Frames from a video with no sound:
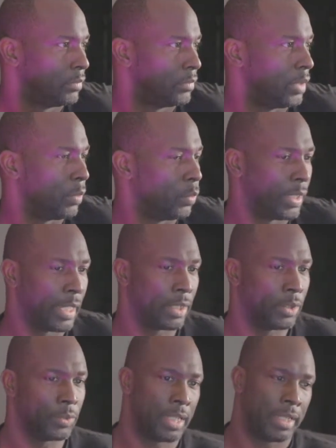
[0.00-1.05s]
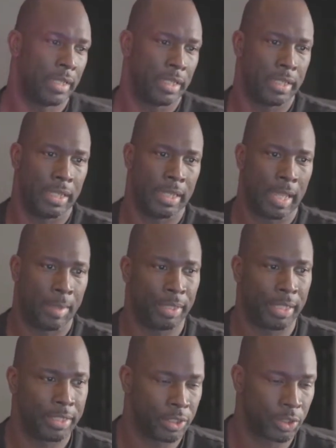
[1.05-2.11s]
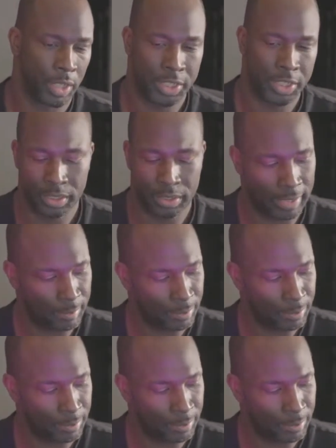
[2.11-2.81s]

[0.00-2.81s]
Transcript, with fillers: and when I go take it again, I plan to crush it. I ain't